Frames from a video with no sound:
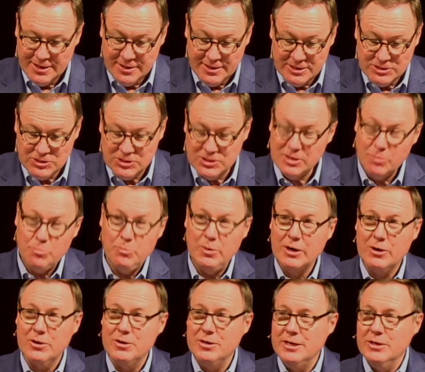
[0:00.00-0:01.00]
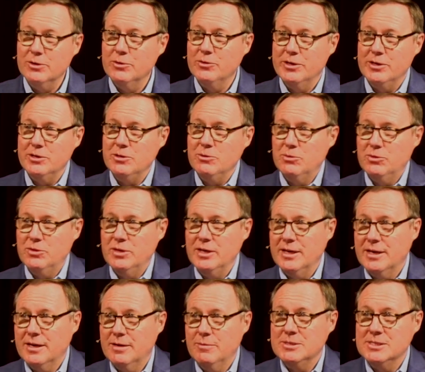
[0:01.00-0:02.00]
This is a bigger deal than you
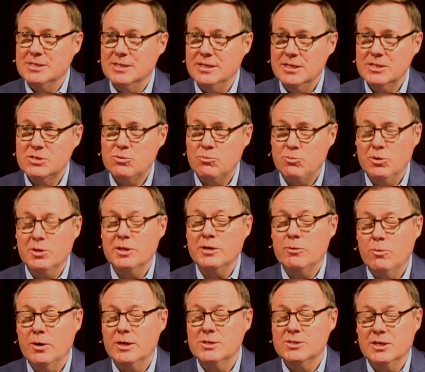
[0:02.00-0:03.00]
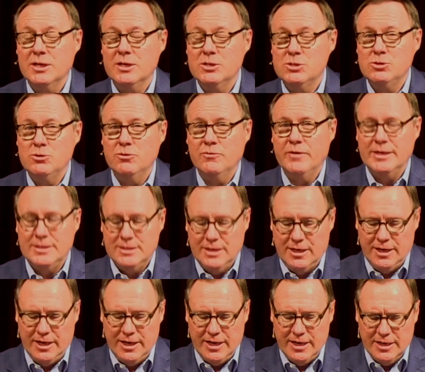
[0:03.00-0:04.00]
think because this really was an issue of
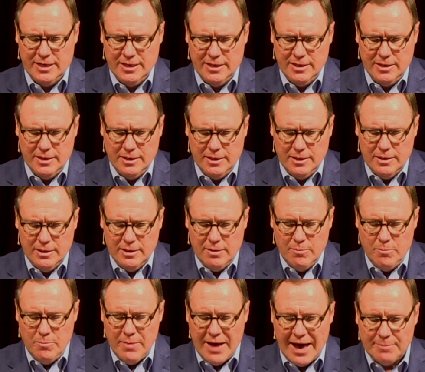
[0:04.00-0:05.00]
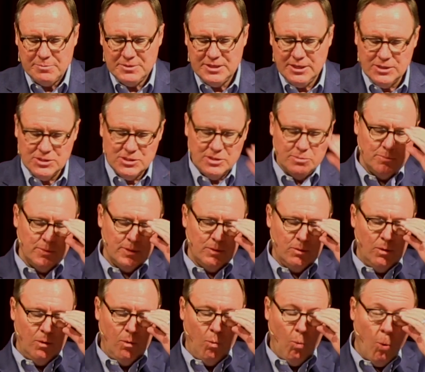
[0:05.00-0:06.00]
identity. Baptism
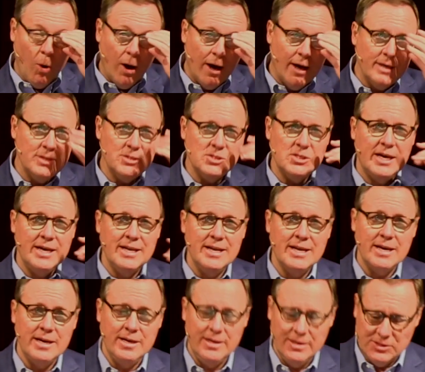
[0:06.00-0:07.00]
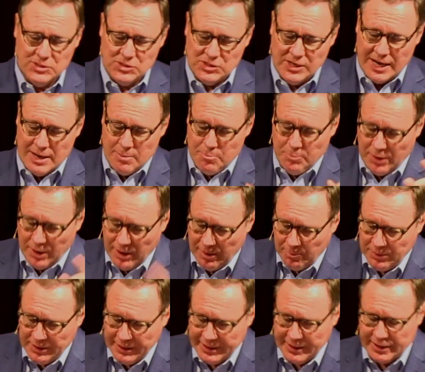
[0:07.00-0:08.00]
was and is a
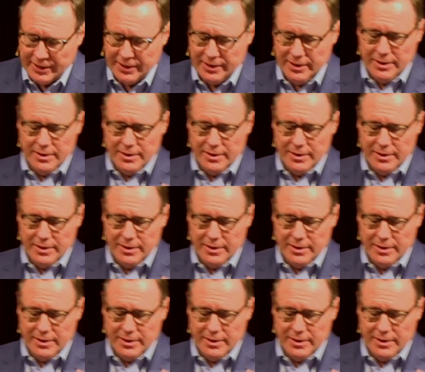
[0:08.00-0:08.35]
public